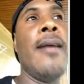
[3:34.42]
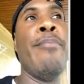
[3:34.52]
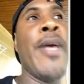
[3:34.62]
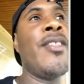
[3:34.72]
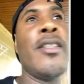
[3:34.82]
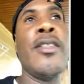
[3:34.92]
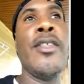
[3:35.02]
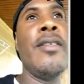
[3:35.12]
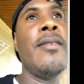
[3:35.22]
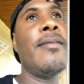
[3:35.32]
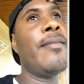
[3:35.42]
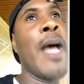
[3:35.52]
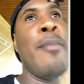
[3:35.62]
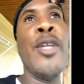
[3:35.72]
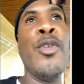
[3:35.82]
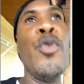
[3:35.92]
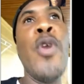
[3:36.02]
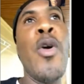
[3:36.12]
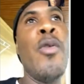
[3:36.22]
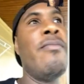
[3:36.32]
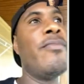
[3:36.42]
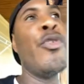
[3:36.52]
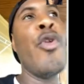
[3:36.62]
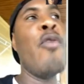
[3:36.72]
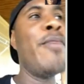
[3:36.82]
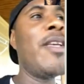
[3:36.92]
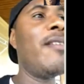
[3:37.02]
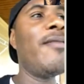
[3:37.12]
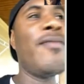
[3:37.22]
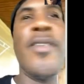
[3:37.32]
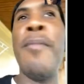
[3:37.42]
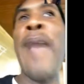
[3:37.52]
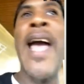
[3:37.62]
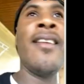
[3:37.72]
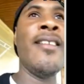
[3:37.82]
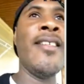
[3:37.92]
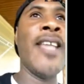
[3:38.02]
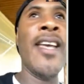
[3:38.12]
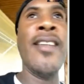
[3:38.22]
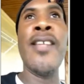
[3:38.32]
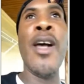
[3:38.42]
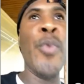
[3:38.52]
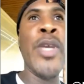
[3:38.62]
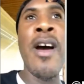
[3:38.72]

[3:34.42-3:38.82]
basically, I mean, me from back in the days, how we